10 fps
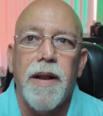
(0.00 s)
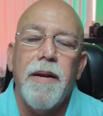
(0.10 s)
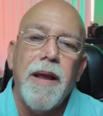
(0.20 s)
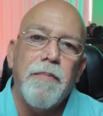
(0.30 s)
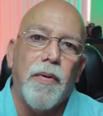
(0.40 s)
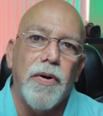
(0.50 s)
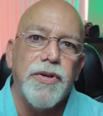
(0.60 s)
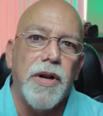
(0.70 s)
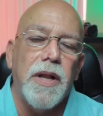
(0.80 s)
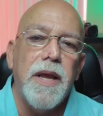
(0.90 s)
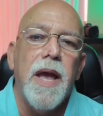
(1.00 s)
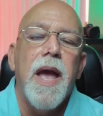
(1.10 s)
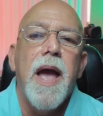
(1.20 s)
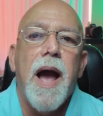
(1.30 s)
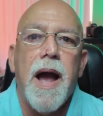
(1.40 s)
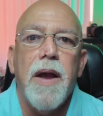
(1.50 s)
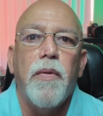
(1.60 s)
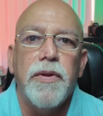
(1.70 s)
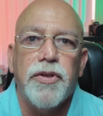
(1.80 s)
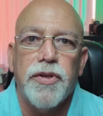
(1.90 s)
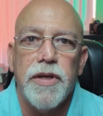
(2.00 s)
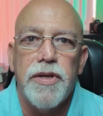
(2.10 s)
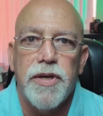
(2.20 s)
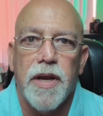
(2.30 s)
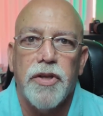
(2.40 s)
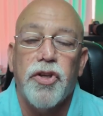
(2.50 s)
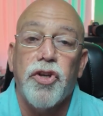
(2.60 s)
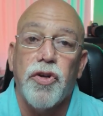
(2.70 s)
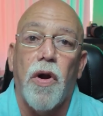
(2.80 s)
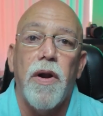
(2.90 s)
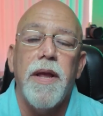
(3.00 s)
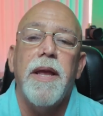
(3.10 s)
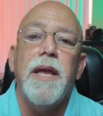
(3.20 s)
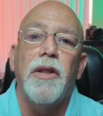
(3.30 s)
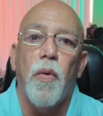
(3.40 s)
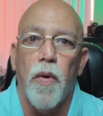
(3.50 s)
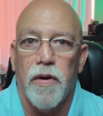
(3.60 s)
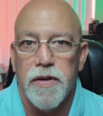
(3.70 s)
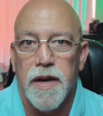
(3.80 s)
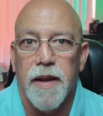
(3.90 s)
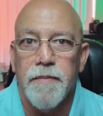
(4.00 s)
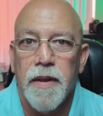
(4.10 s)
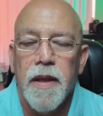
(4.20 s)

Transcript: And personally, I would suggest starting in the wintertime.